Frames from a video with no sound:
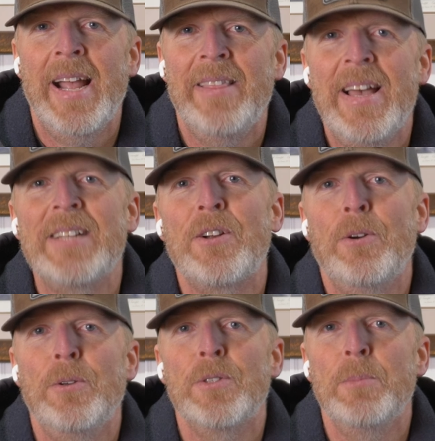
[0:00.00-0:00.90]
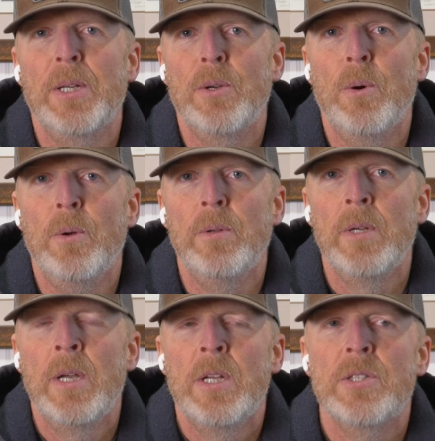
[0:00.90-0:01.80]
And that's our ultimate goal.
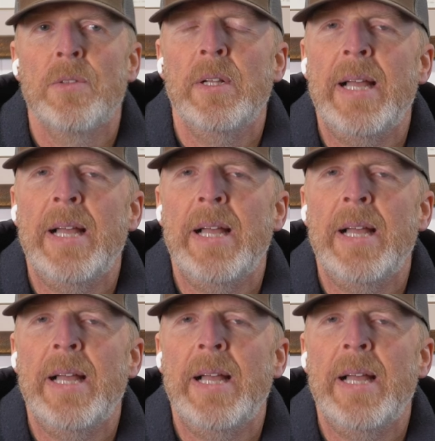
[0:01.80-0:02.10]
So the